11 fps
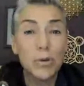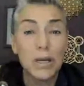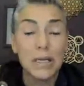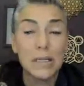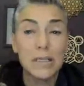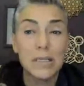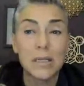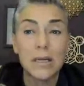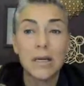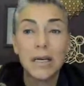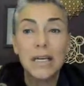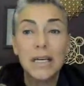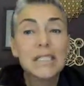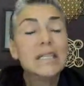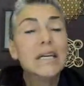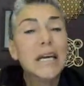this.
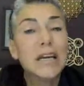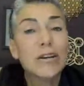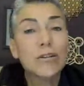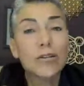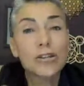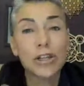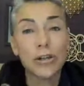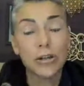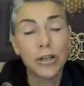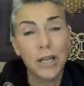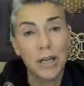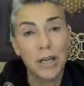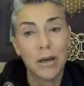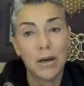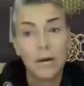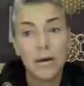It's an inner journey.
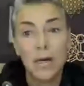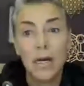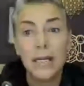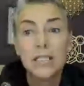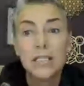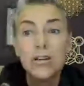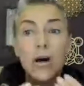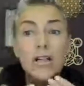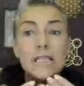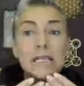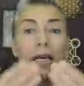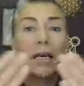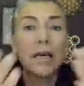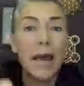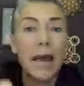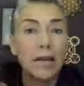It's not
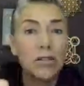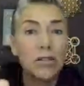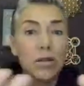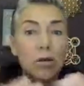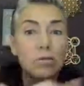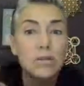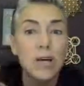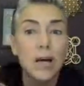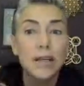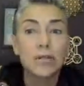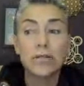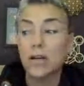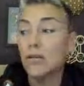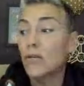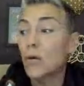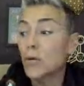seeking answers outside of
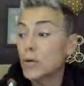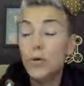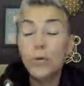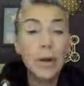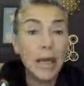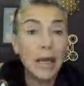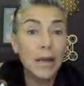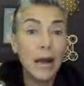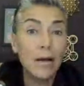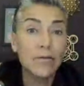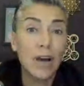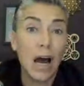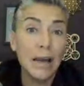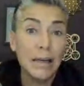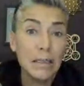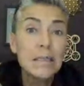yourself, although you can have
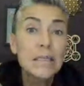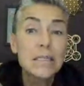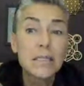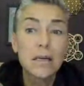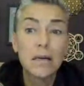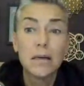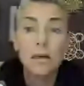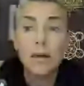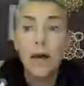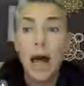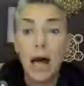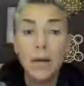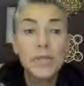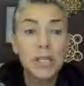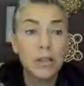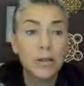guidance.
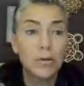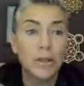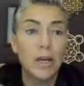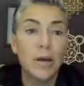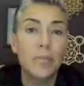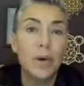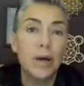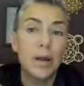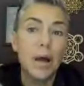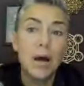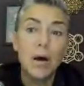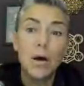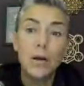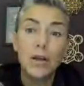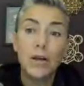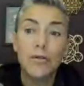Absolutely. But,
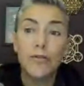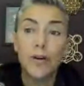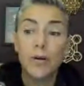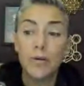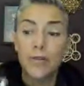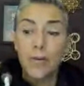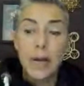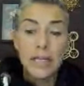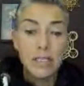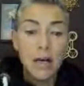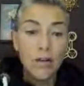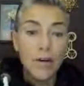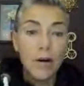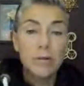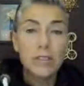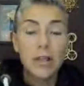you know, for, for myself, I
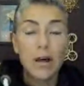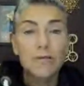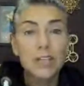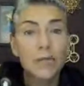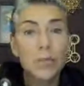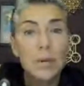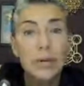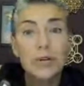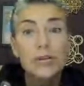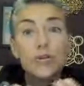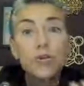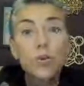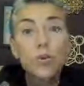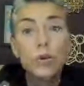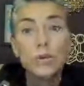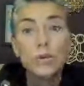always love to give people the
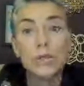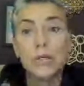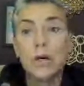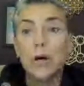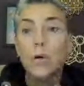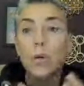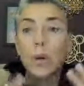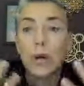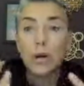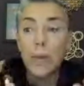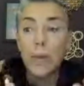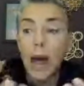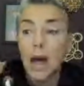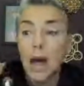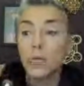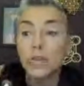tools. Where are you
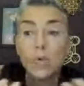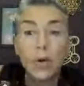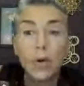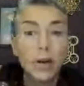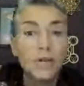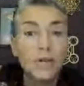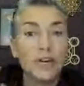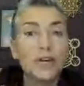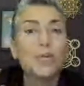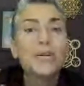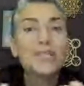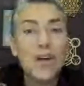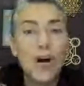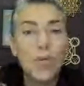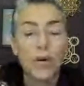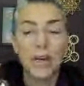at? What's working for you? What's
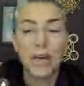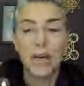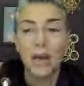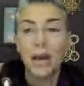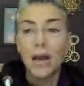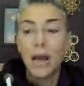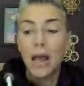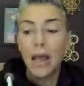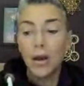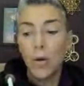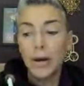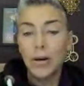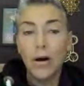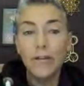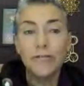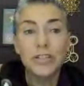not working? And quite
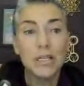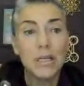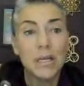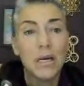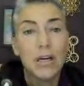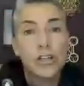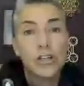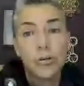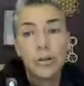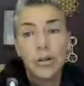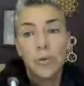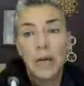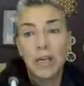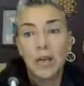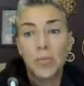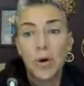often during the
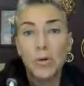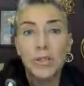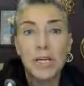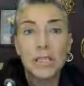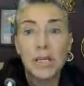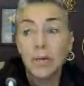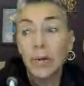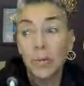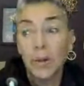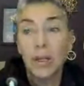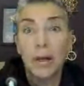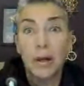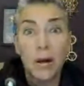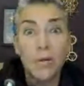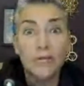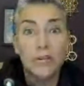awakening process, it can be really
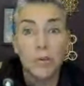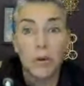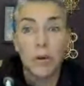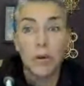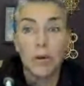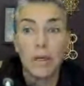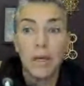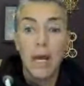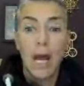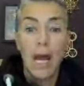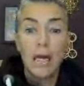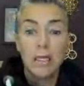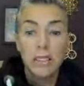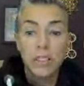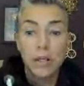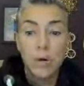uncomfortable. And
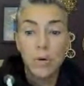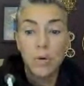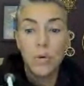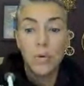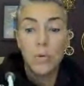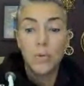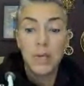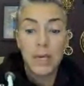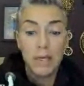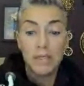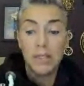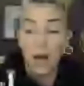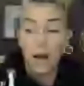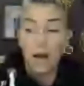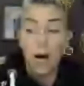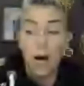so, because
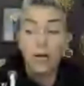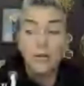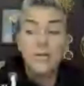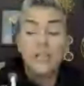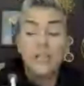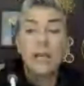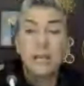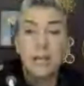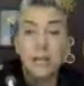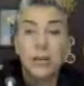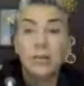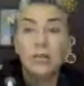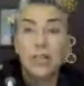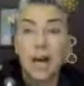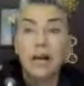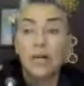all of the sudden your
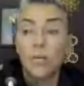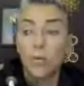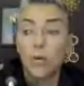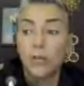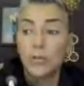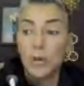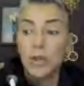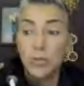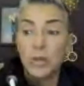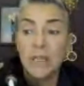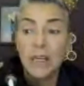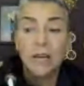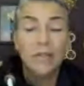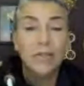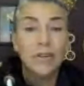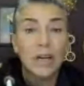entire world and what you
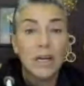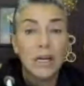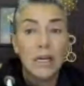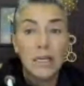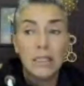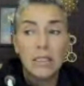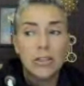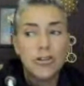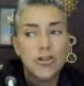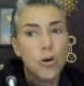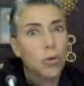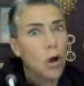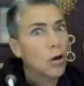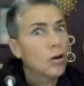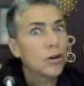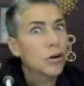believe is no
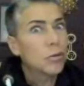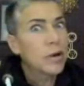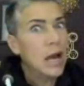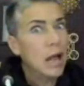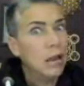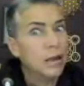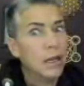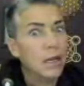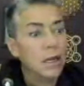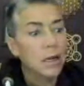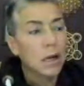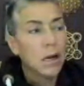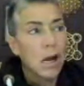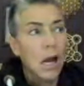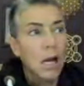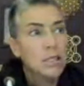longer your reality.
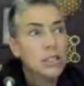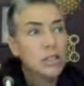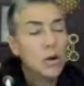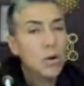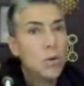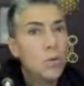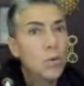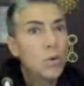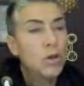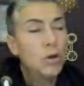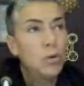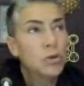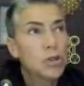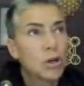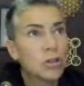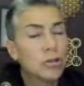And so you
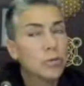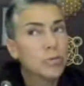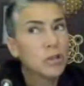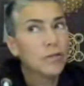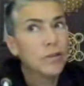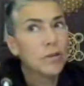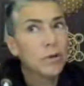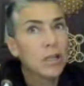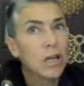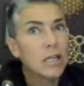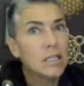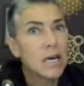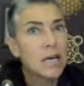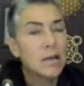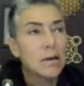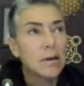start to observe and realize
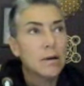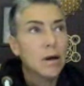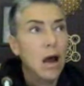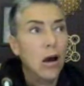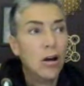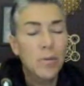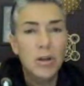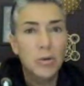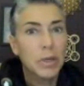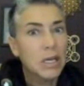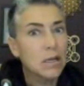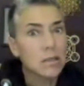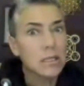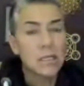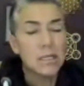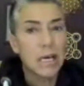that how come nobody else
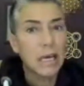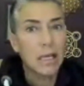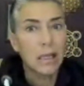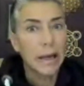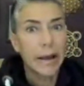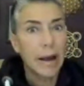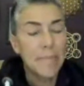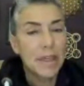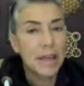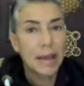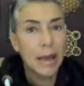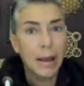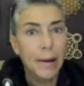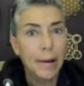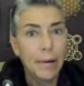is thinking like I'm thinking?